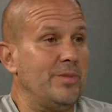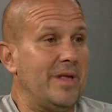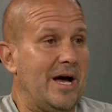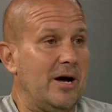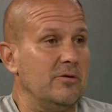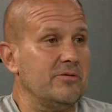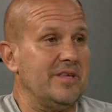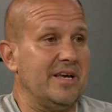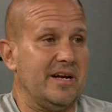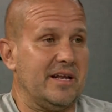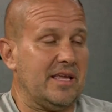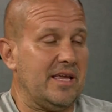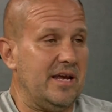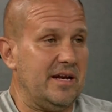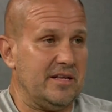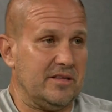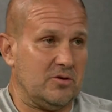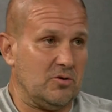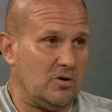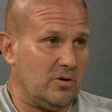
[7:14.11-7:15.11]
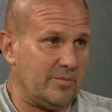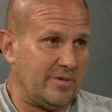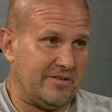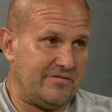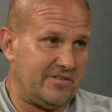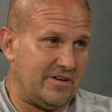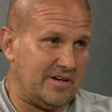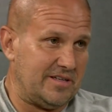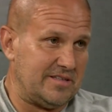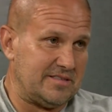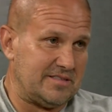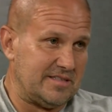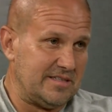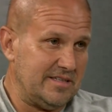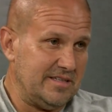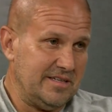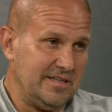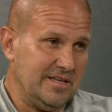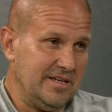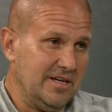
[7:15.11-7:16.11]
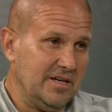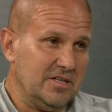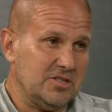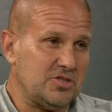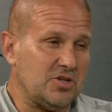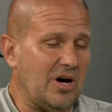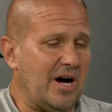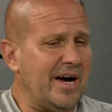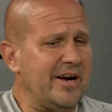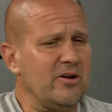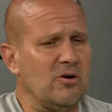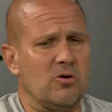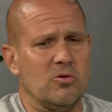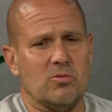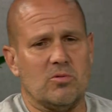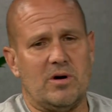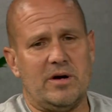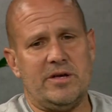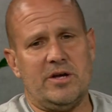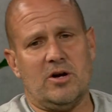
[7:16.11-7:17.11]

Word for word: now dedicated to all my finds. So I don't, you